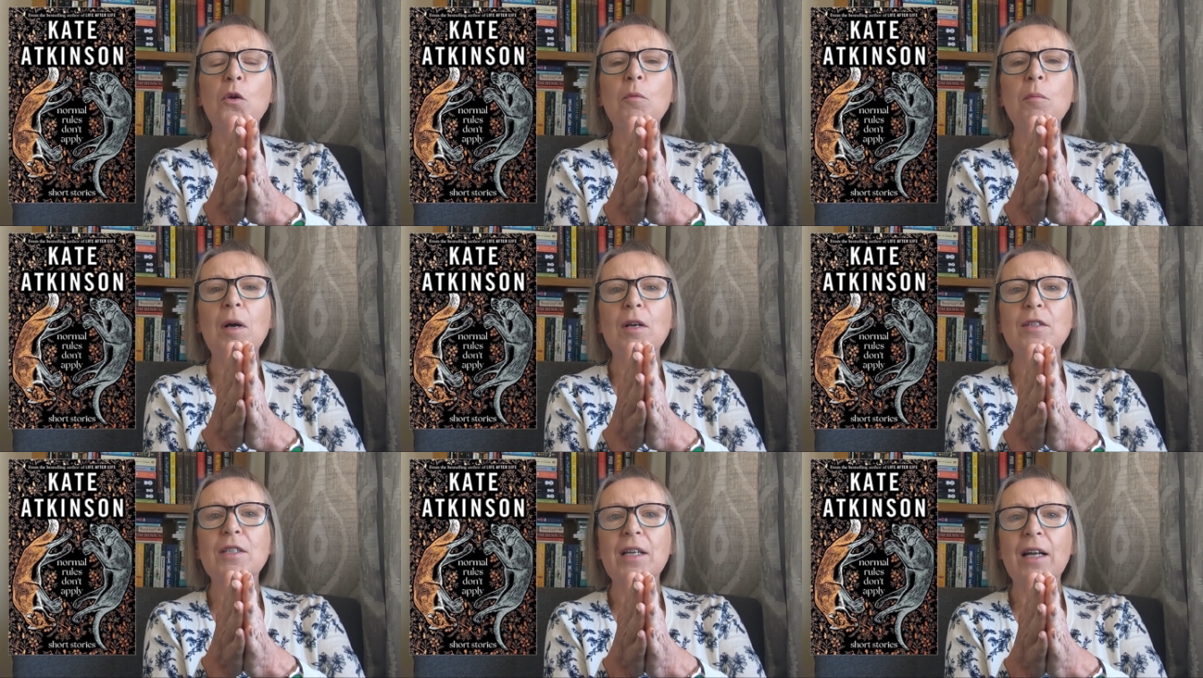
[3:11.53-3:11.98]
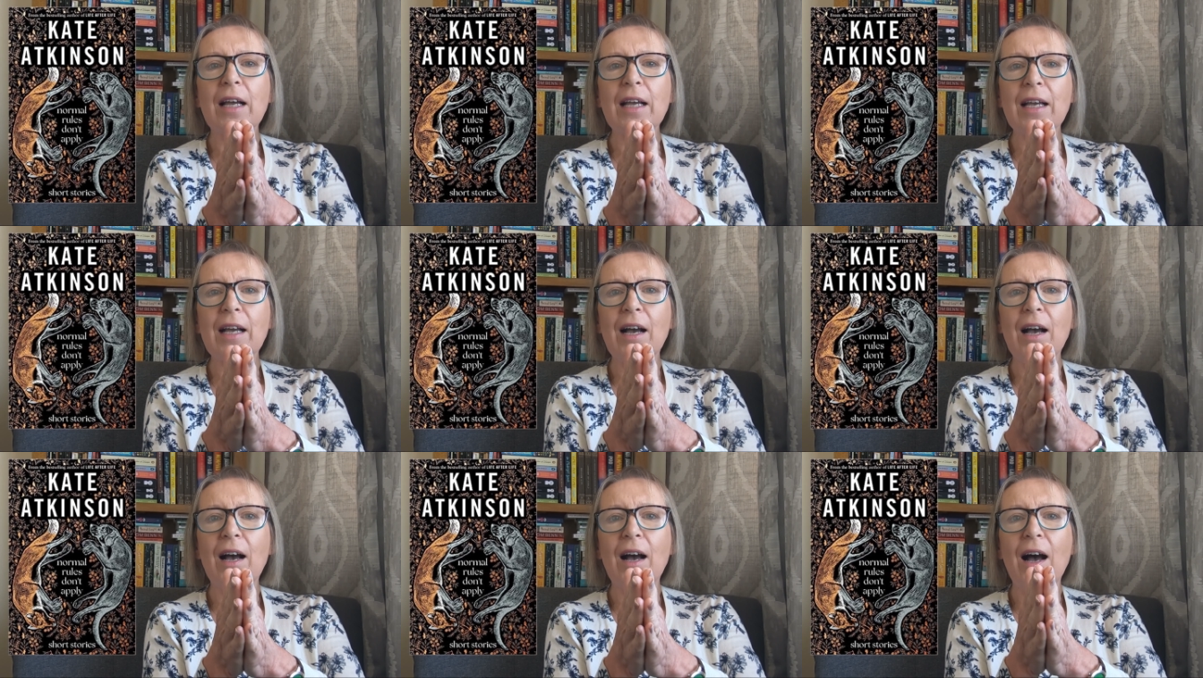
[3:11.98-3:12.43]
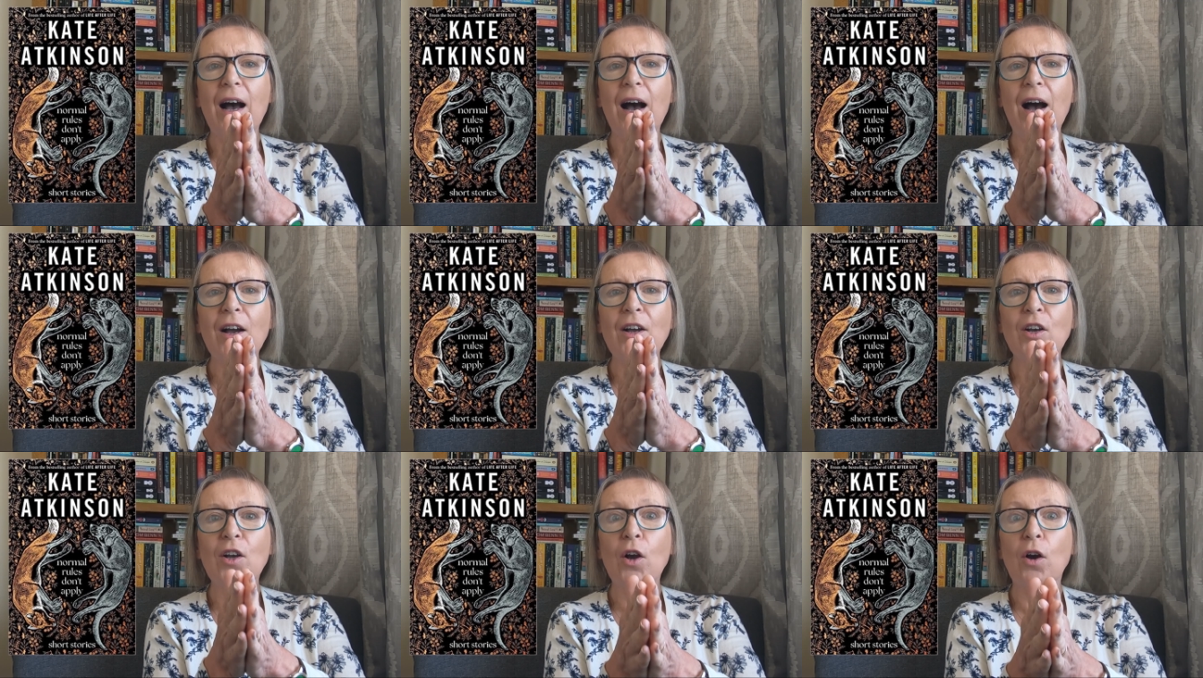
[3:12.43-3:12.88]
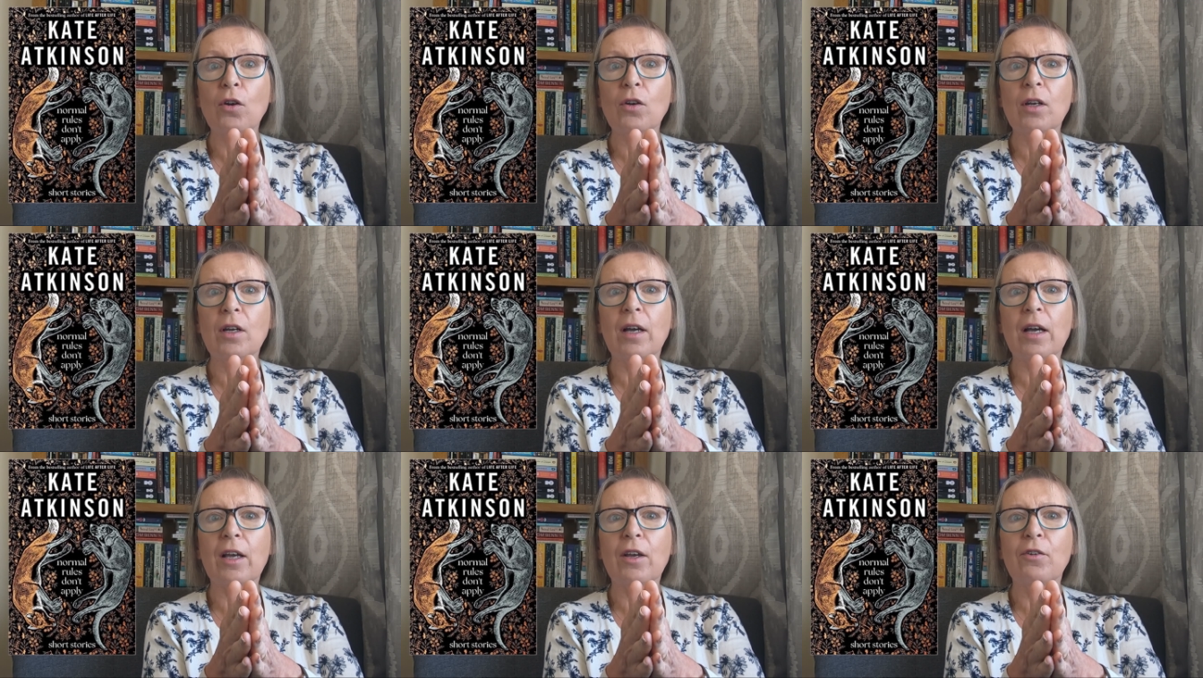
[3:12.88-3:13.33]
almost like a
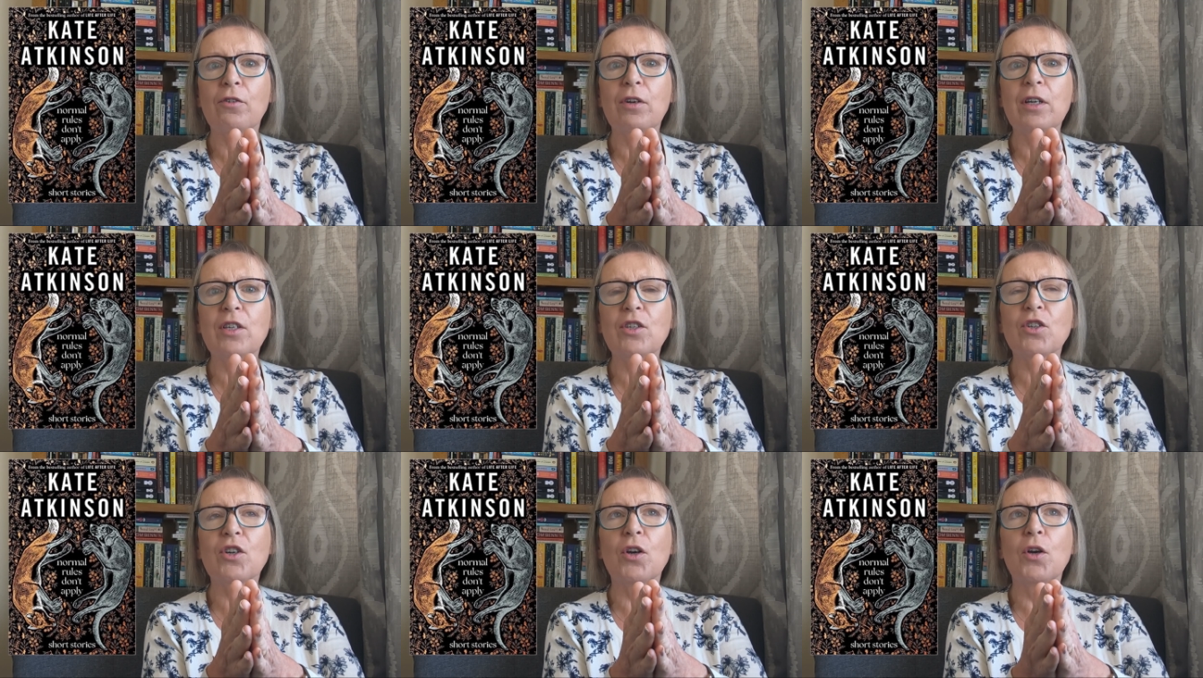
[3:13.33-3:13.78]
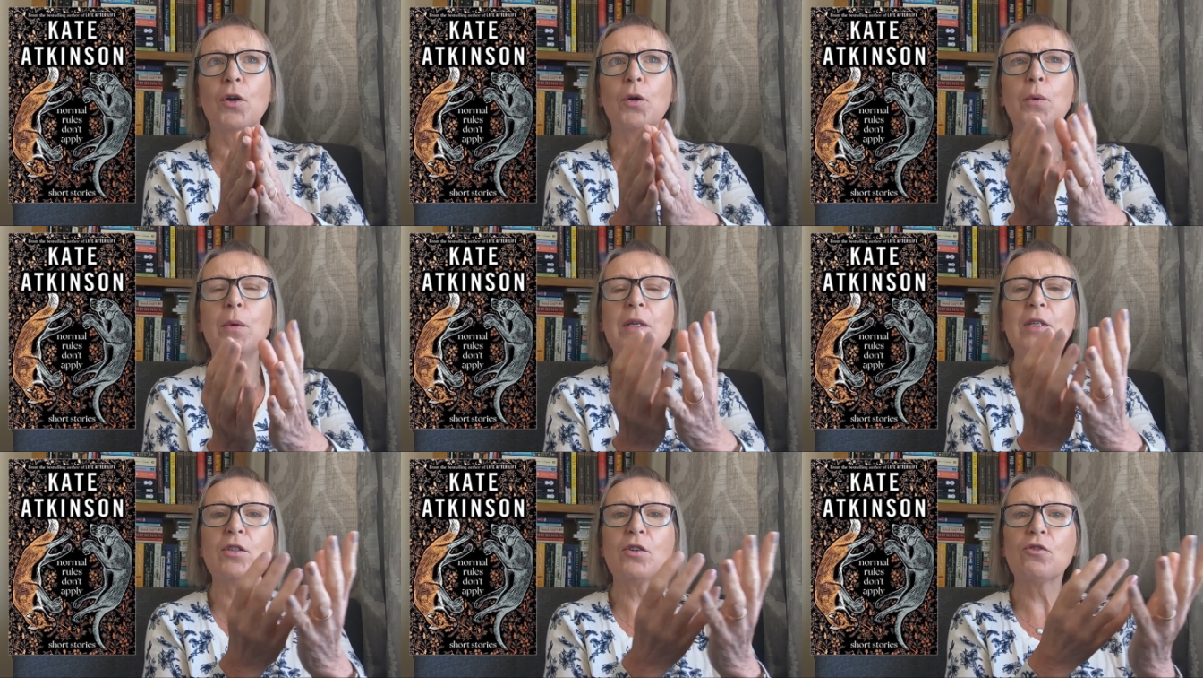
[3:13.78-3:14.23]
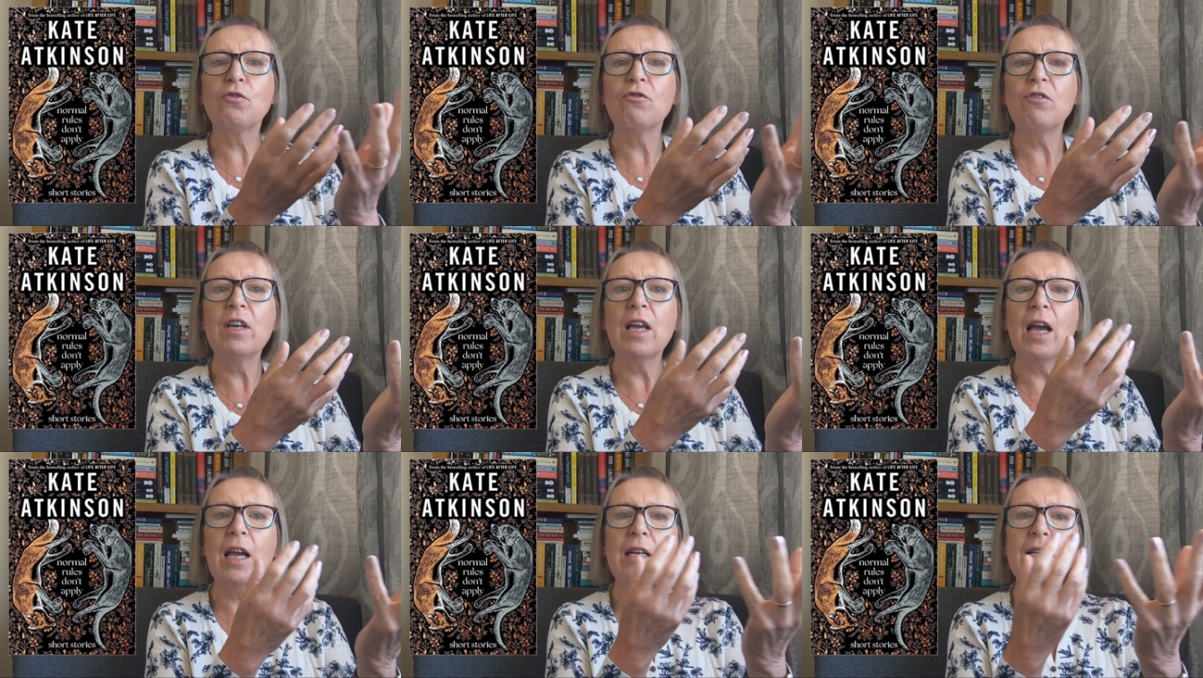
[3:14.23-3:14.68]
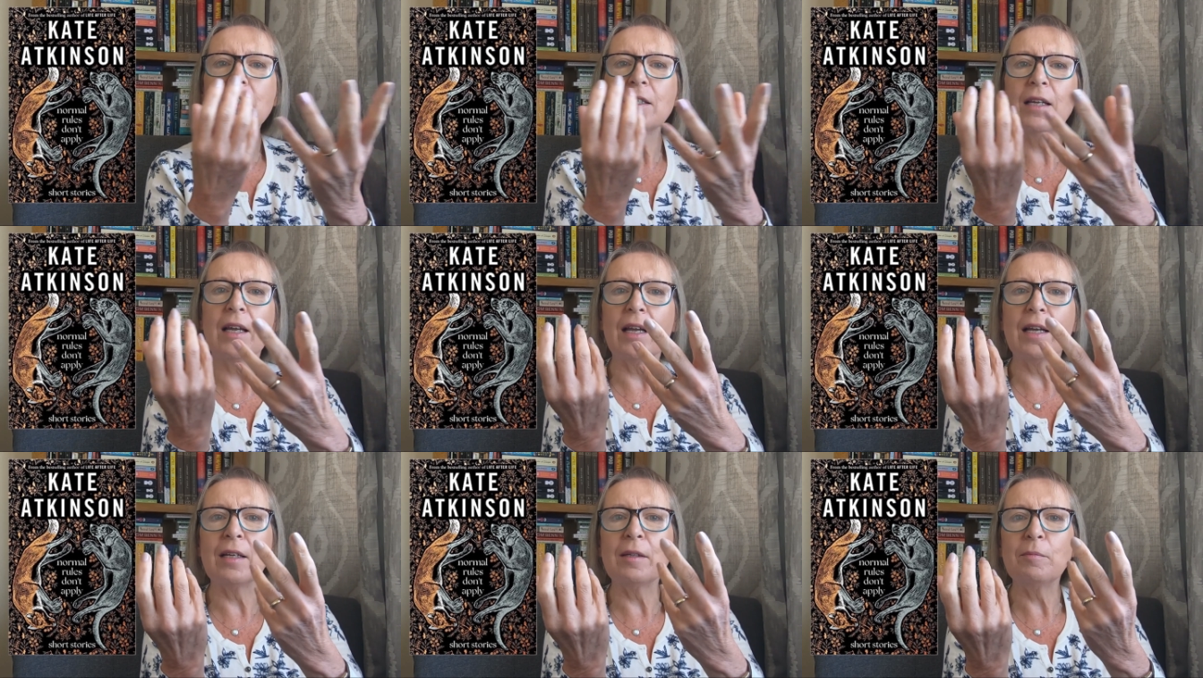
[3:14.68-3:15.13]
godlike creature who is
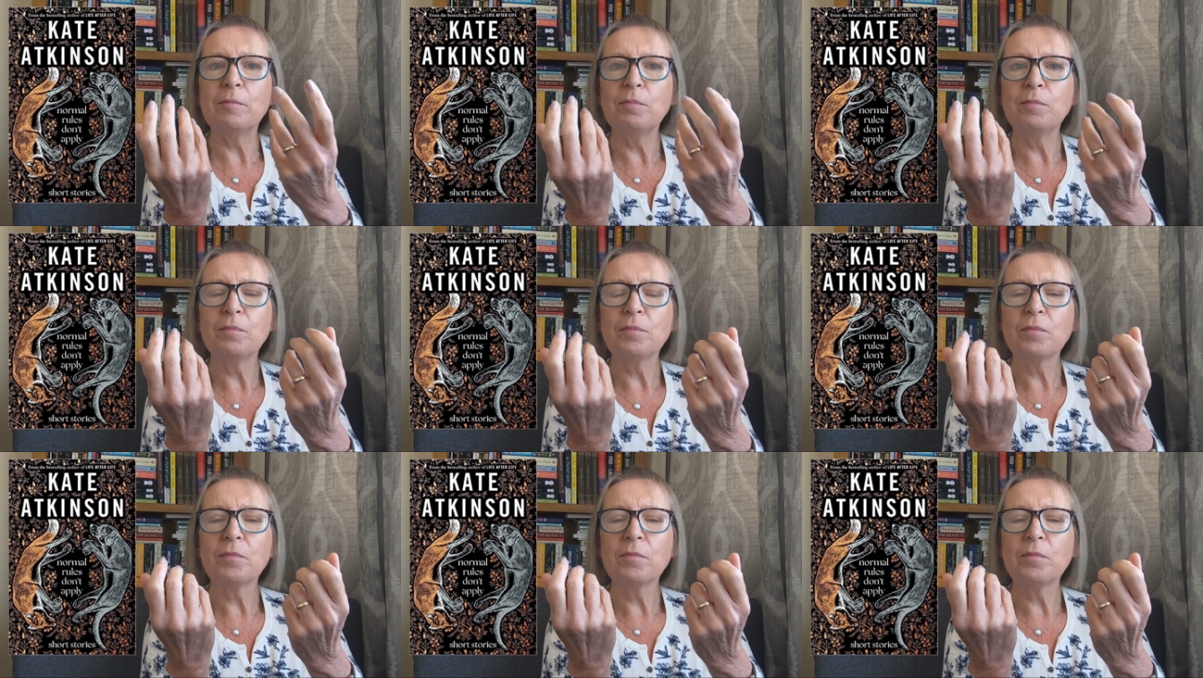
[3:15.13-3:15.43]
creating